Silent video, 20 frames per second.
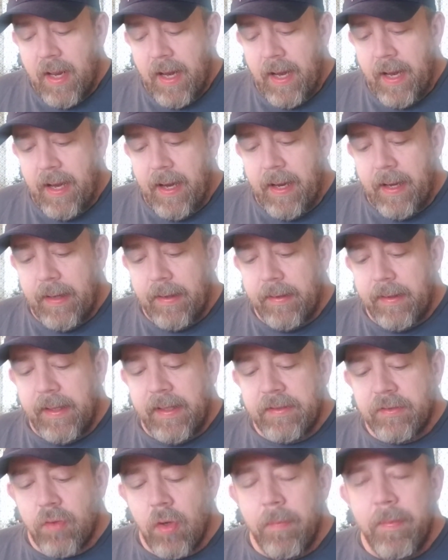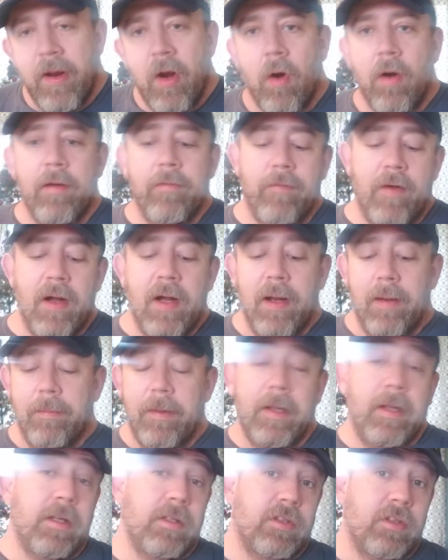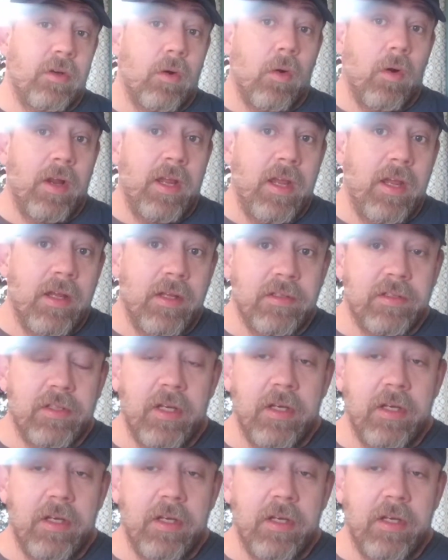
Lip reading: and it's going to be hard to find because it already is,